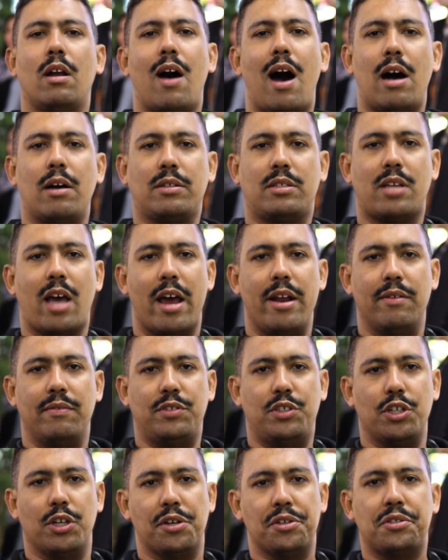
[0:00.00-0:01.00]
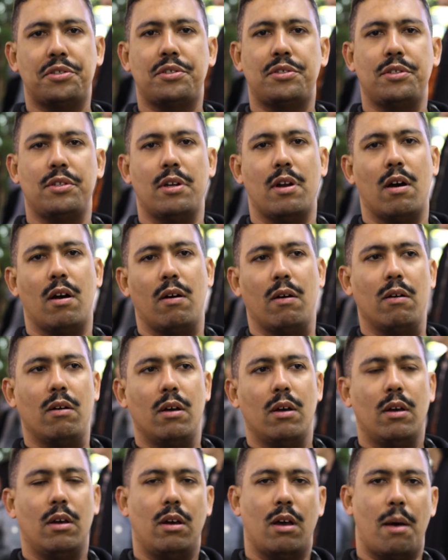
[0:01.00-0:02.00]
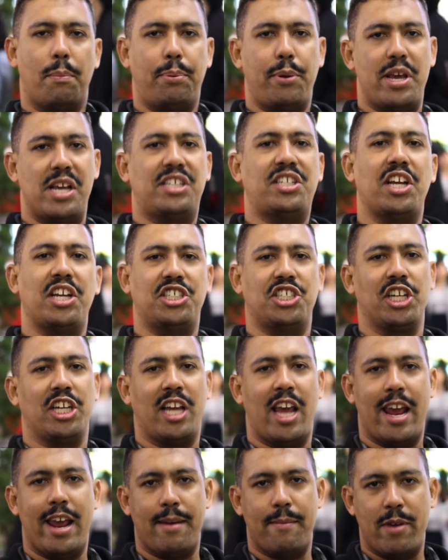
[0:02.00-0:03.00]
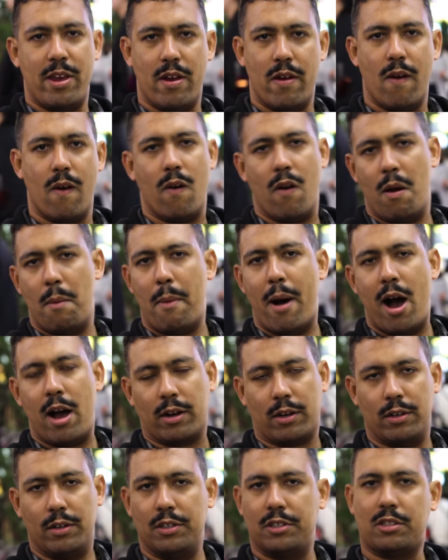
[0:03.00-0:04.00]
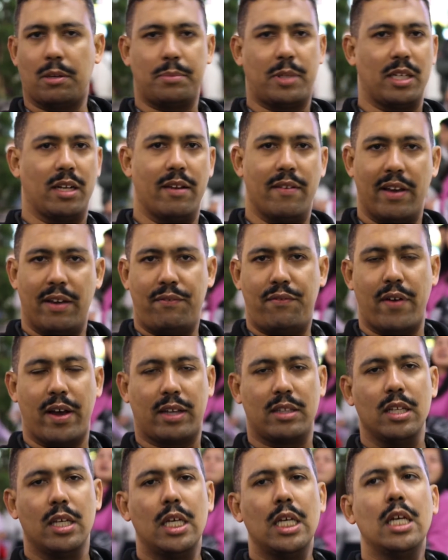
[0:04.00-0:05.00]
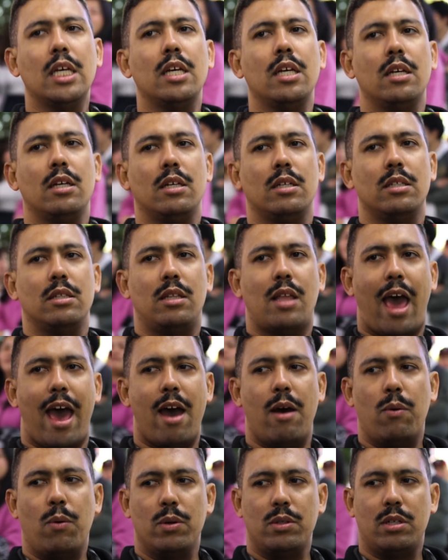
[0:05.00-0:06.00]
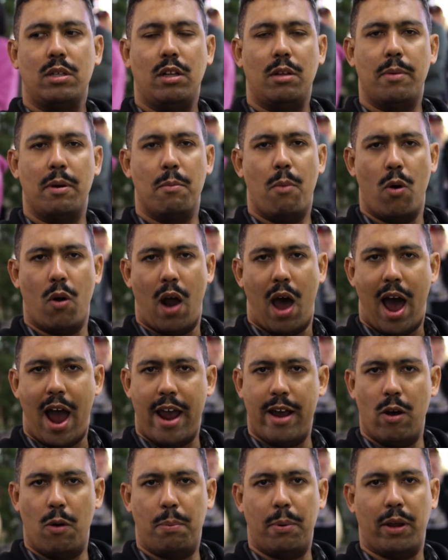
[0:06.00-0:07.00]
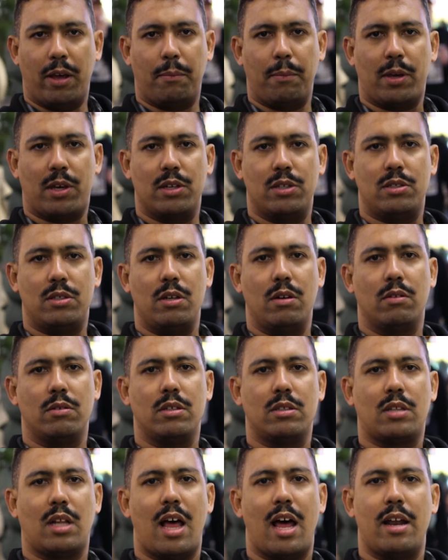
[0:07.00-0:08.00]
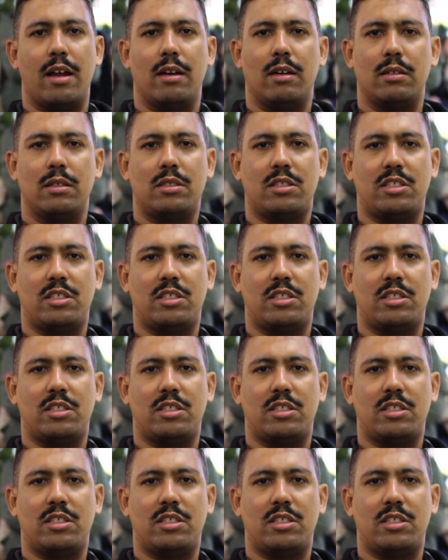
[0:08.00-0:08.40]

outside of just, a PlayStation game here or a manga or something to that effect, that was a little bit more eye-opening because, there's a lot of